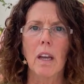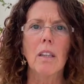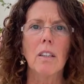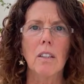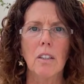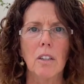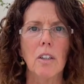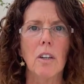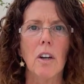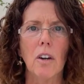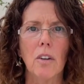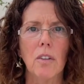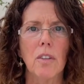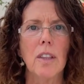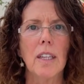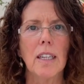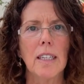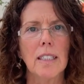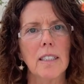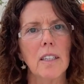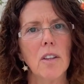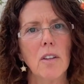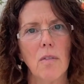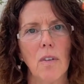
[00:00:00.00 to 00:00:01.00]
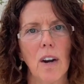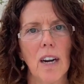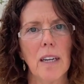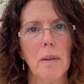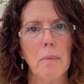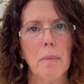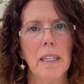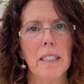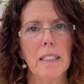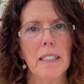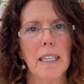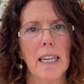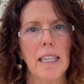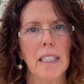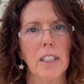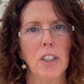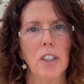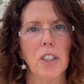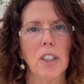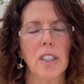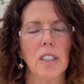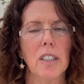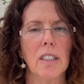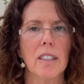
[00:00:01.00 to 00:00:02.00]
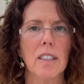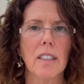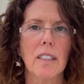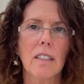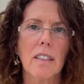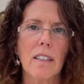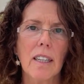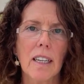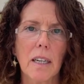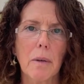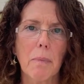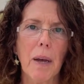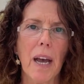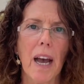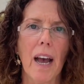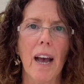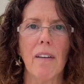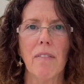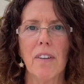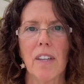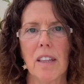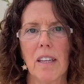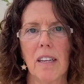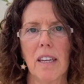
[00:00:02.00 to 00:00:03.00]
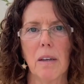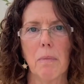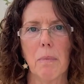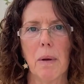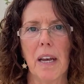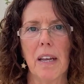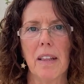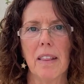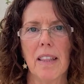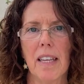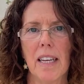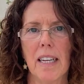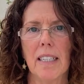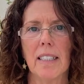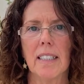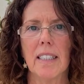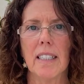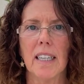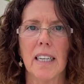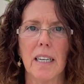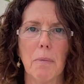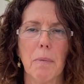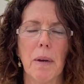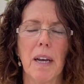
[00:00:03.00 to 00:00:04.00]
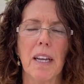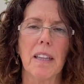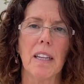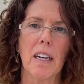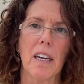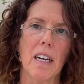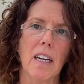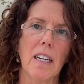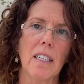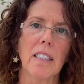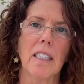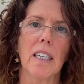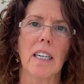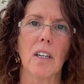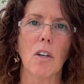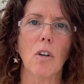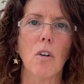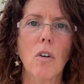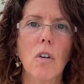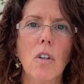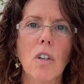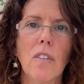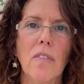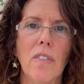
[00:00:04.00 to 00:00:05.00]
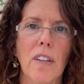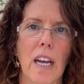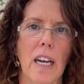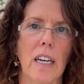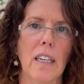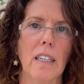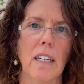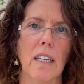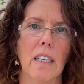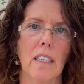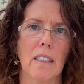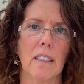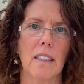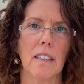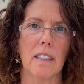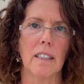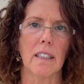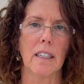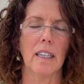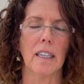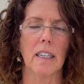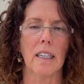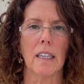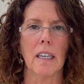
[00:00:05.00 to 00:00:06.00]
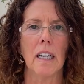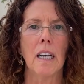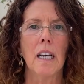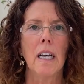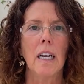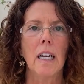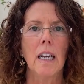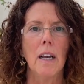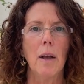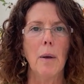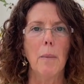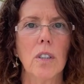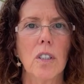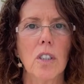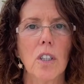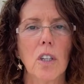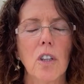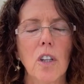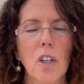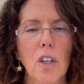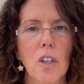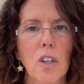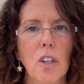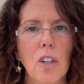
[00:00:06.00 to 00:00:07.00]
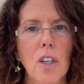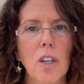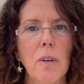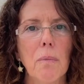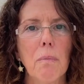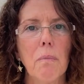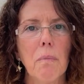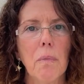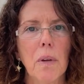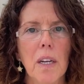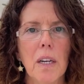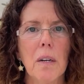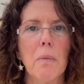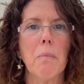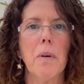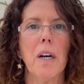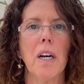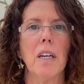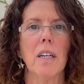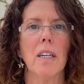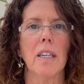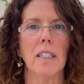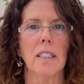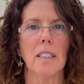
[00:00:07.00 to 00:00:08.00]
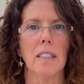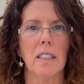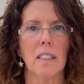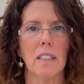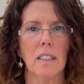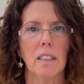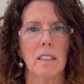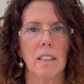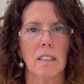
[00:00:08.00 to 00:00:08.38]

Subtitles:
these are the recommendations. Have a think about this, think about the lighting, all of that kind of thing, so that you can minimize